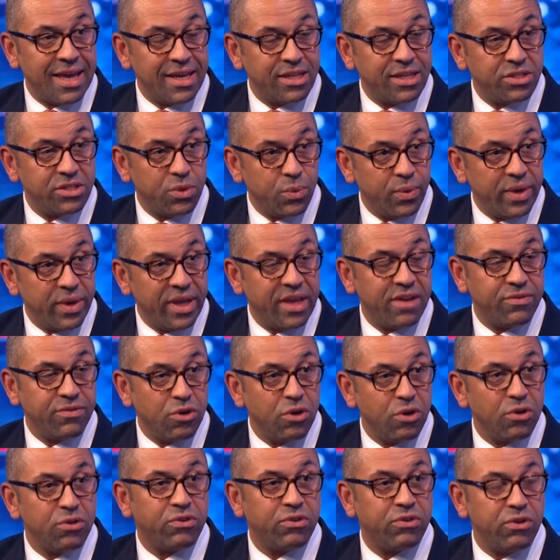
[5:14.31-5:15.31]
is that we have
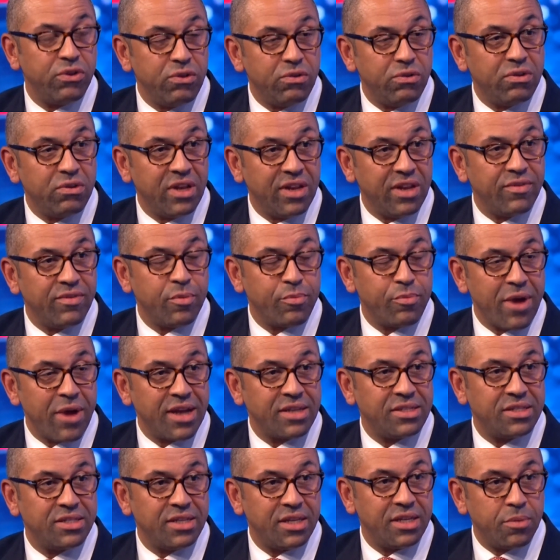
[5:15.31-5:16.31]
got to deliver
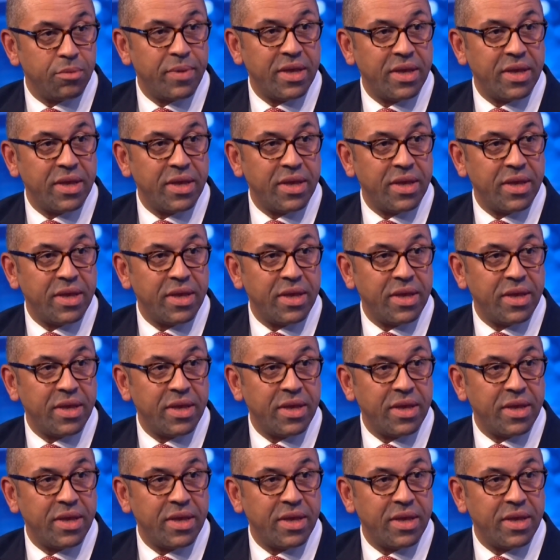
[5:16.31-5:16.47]
Brexit.